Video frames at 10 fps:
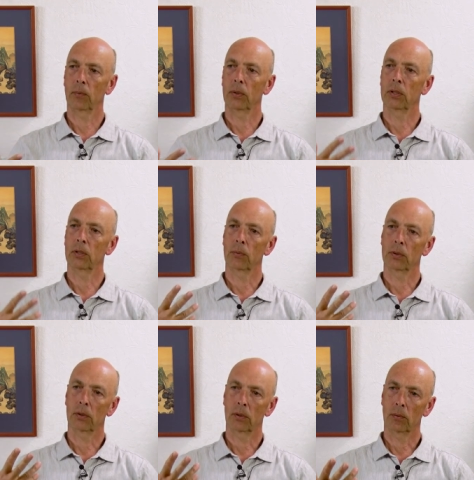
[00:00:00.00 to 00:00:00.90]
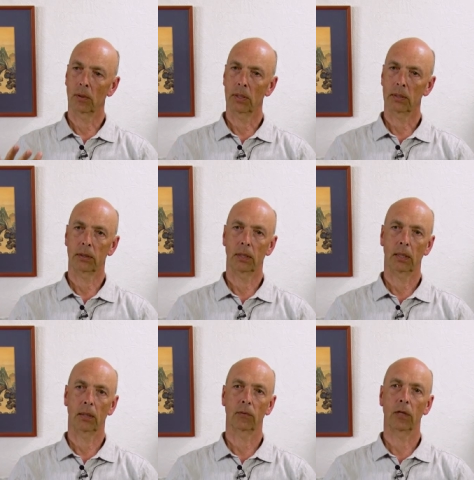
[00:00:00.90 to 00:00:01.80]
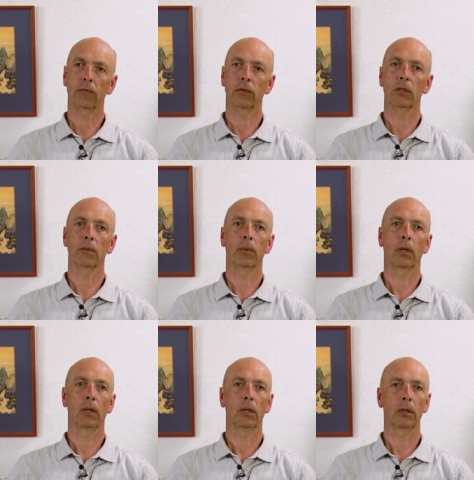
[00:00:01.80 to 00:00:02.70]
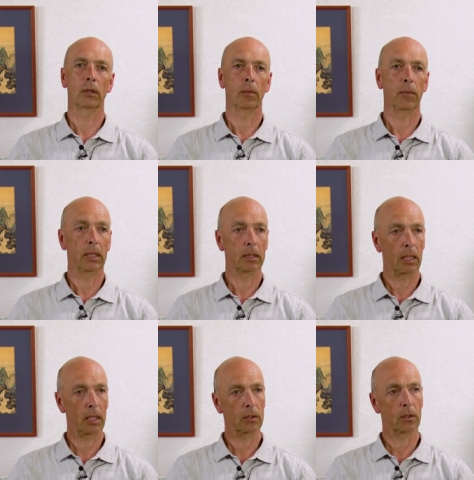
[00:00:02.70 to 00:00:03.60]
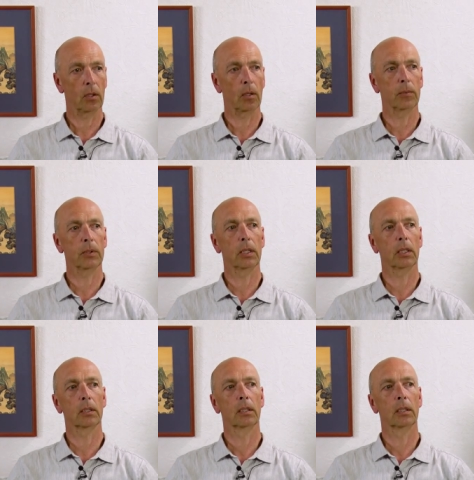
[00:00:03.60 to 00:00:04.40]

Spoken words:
which is with a dualistic reference point, a meditation object.